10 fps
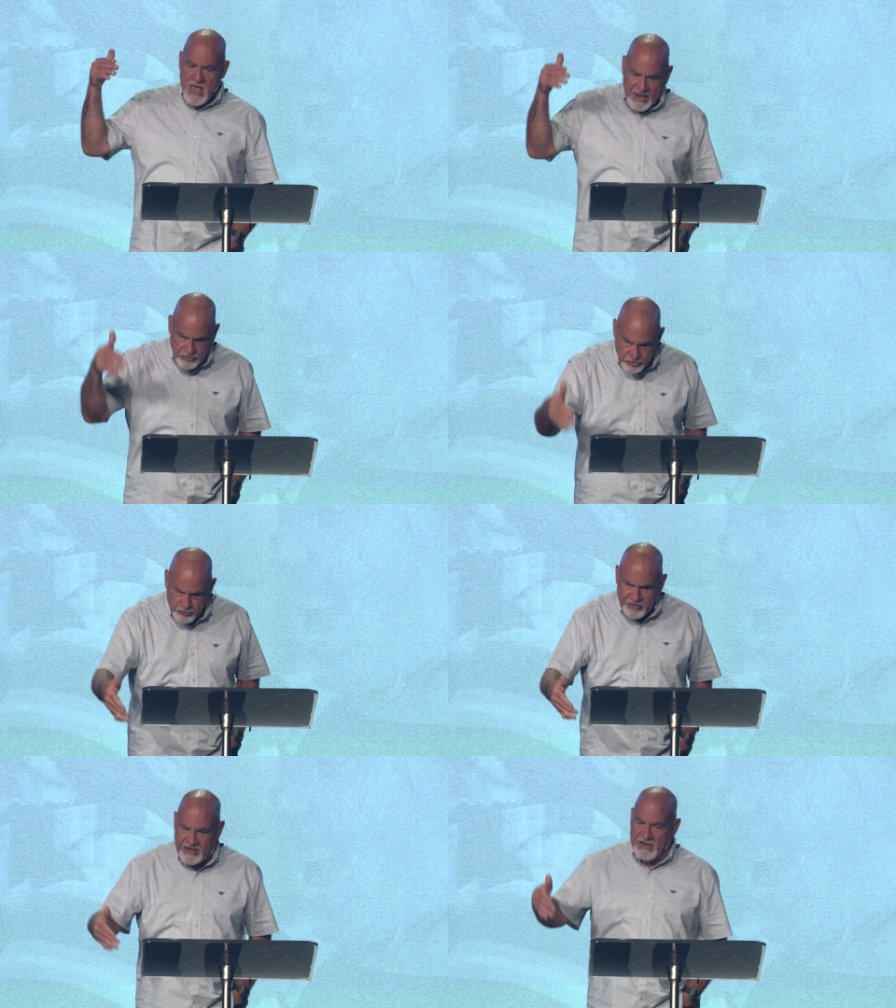and
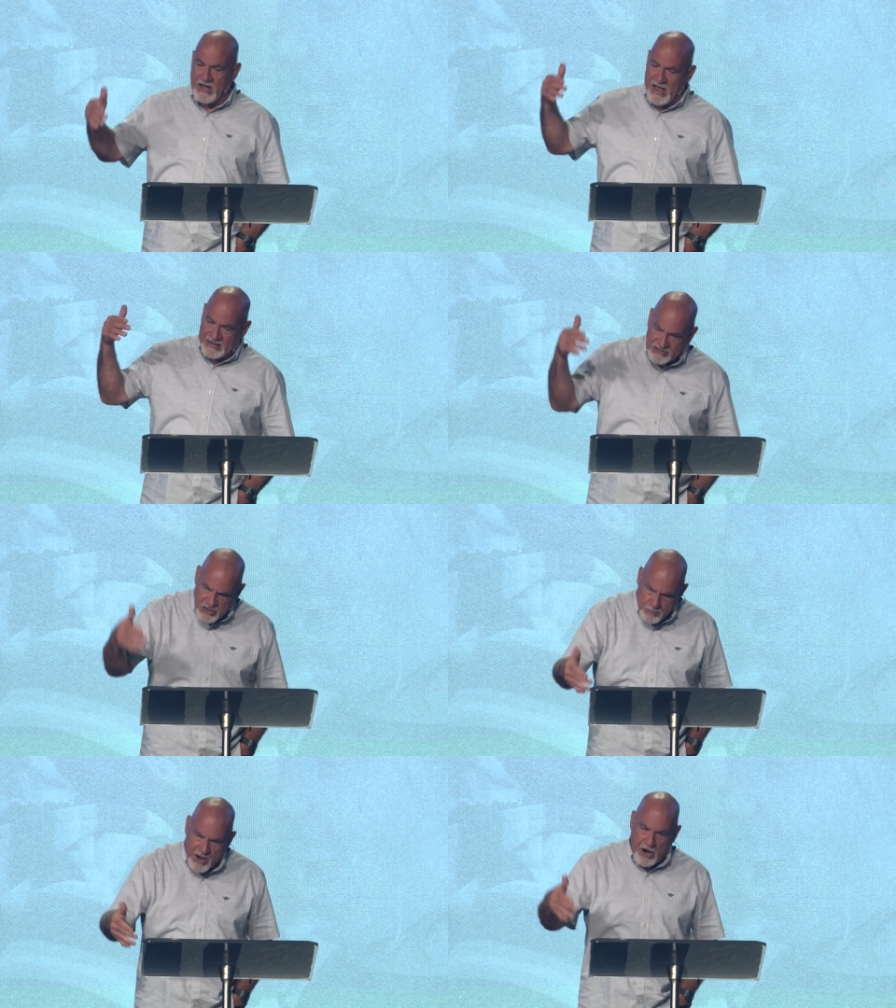Judea and
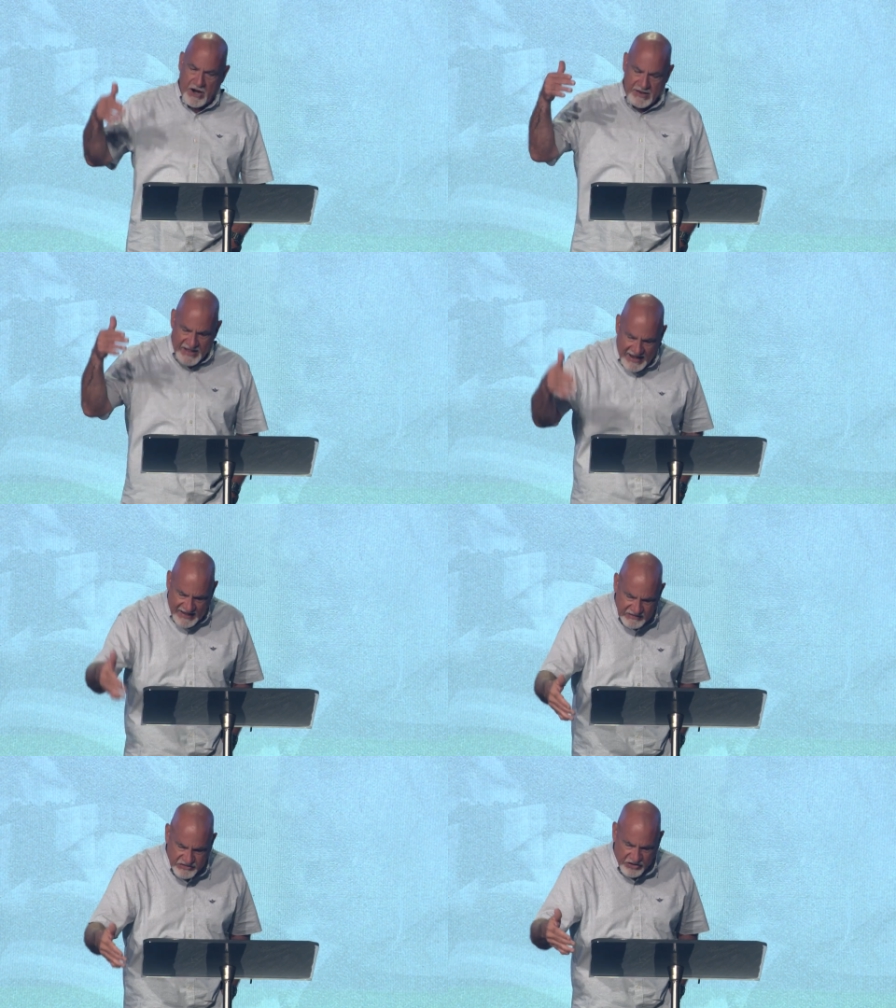Samaria and the
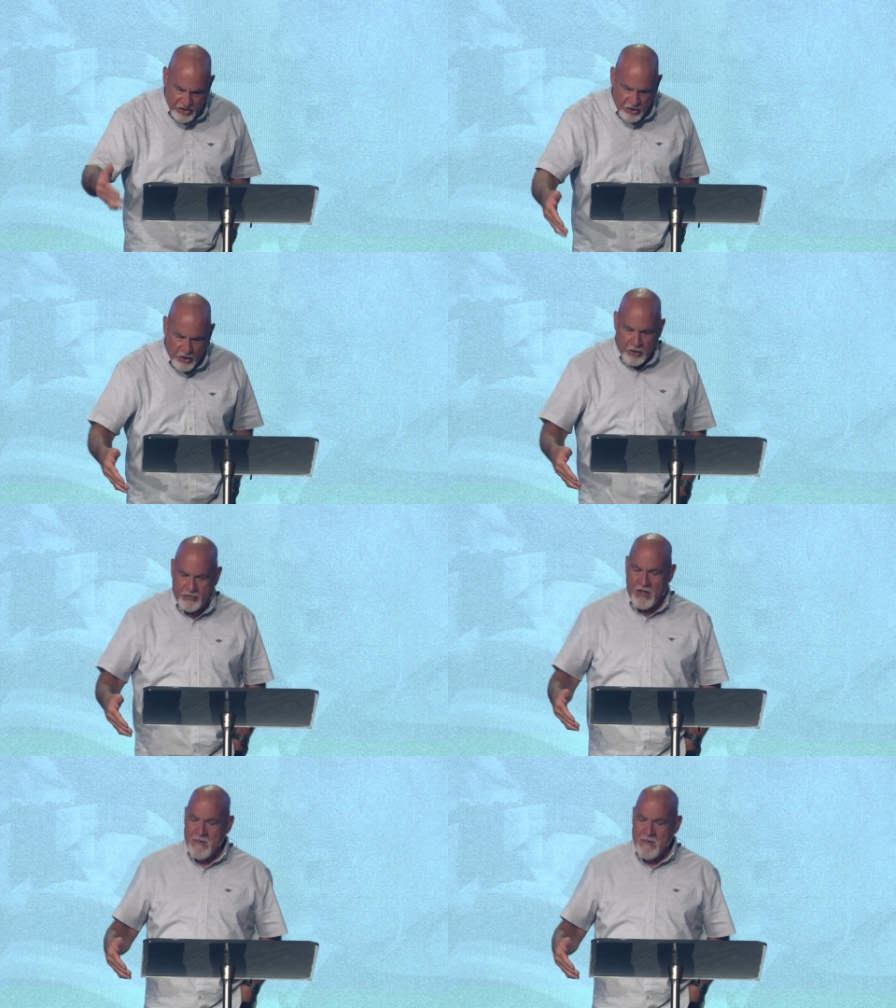ends of the earth